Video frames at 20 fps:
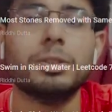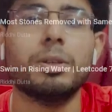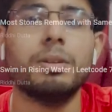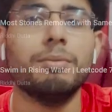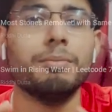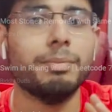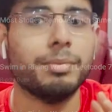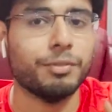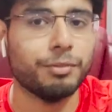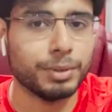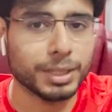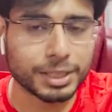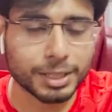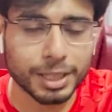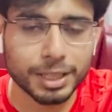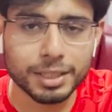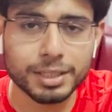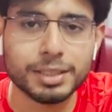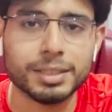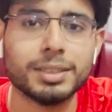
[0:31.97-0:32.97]
on
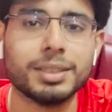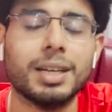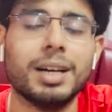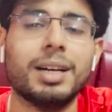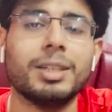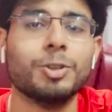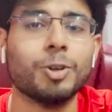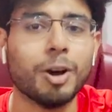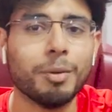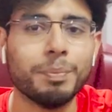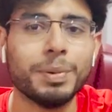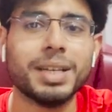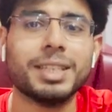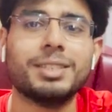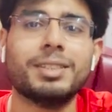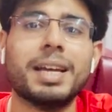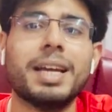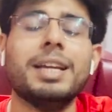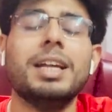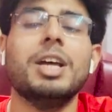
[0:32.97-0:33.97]
miscellaneous
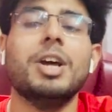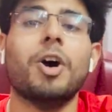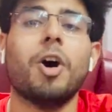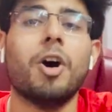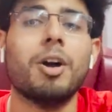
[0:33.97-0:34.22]
topics, right?